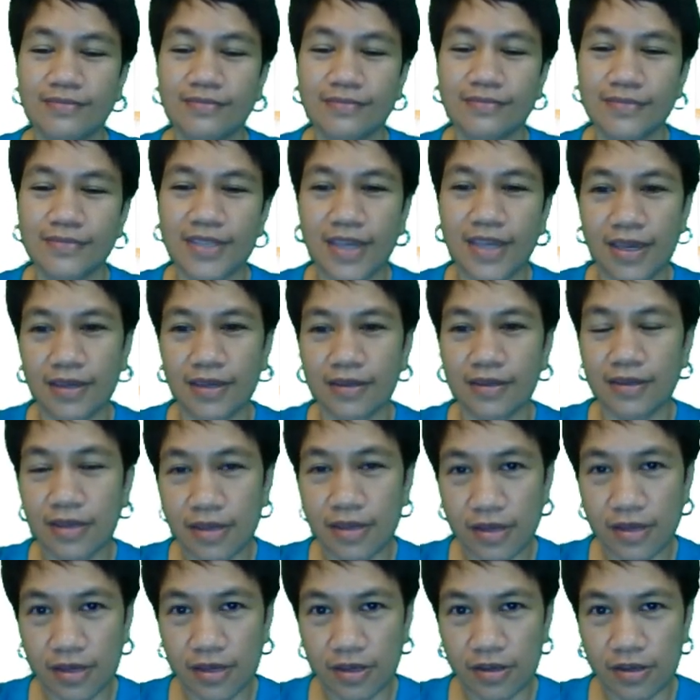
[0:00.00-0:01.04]
Okay.
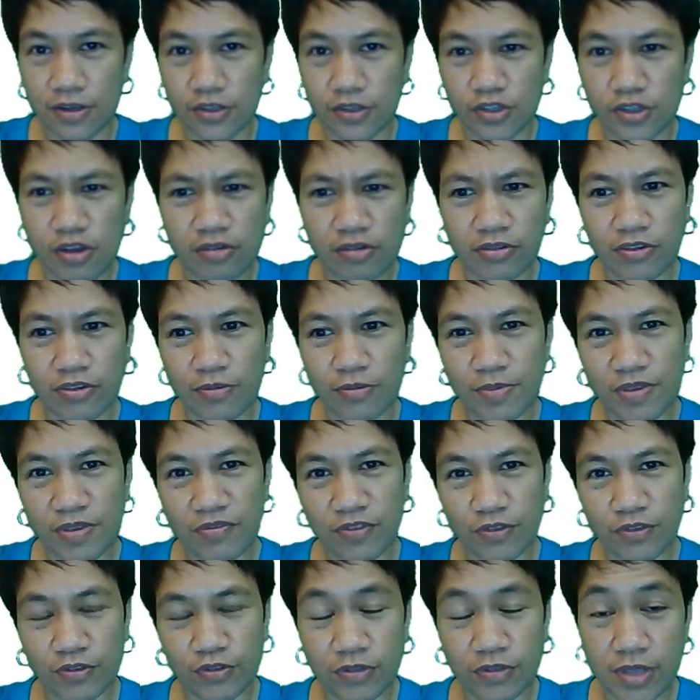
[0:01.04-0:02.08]
So, our topic
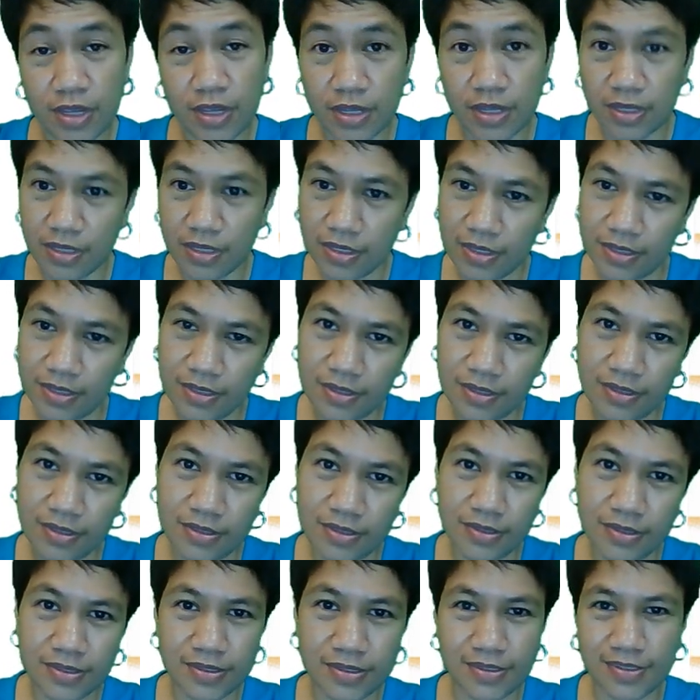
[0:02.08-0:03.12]
for today
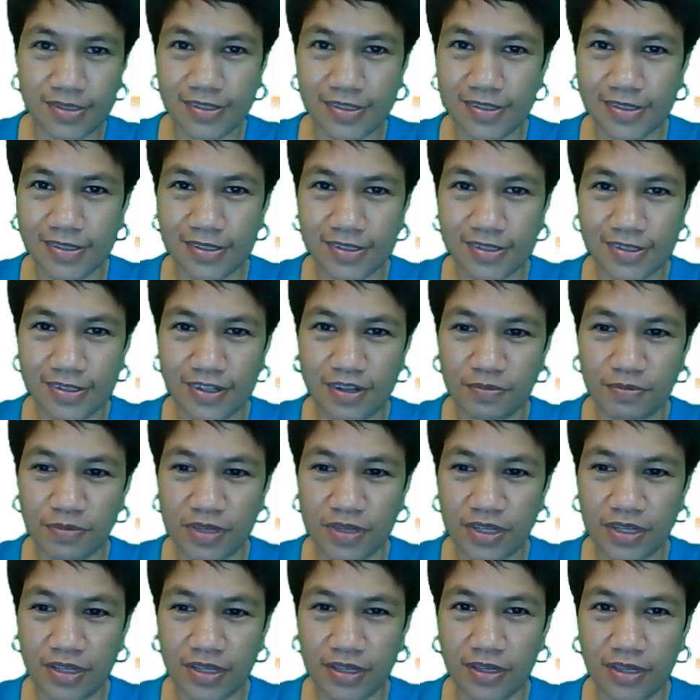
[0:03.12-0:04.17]
is
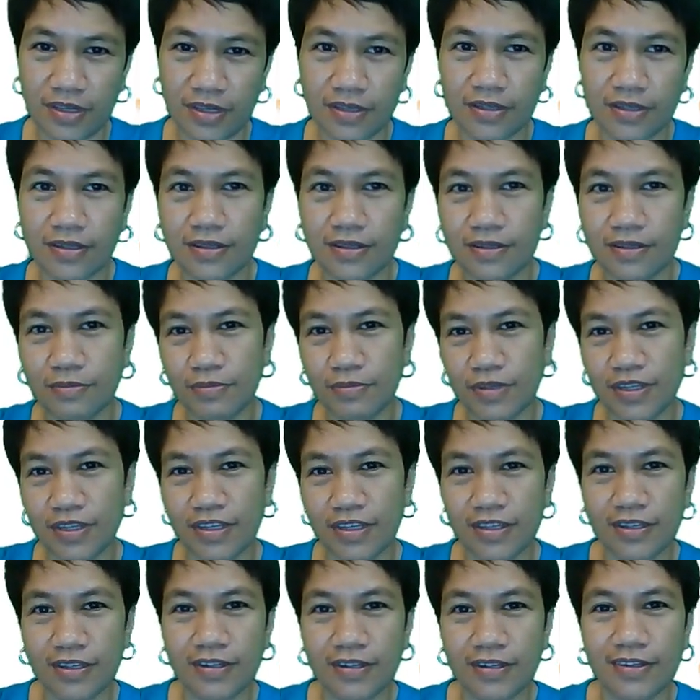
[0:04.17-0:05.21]
cupcake.
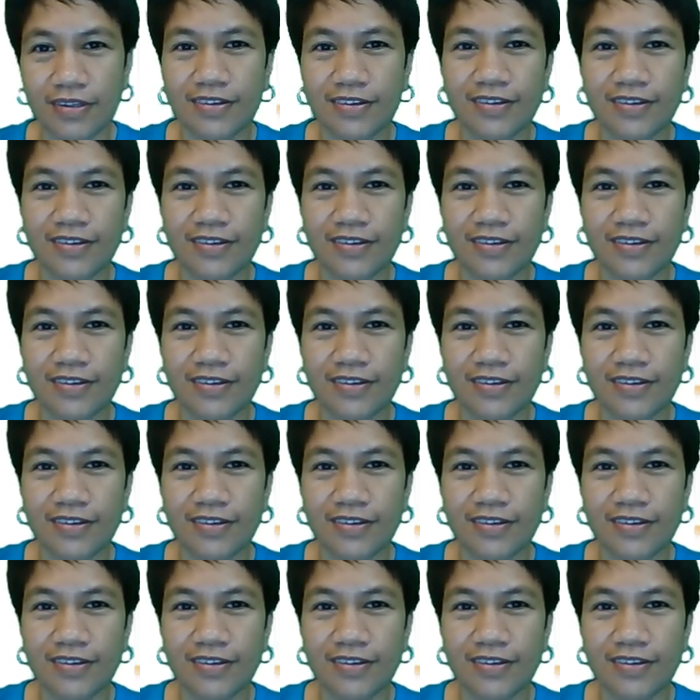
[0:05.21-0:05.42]
Cupcake.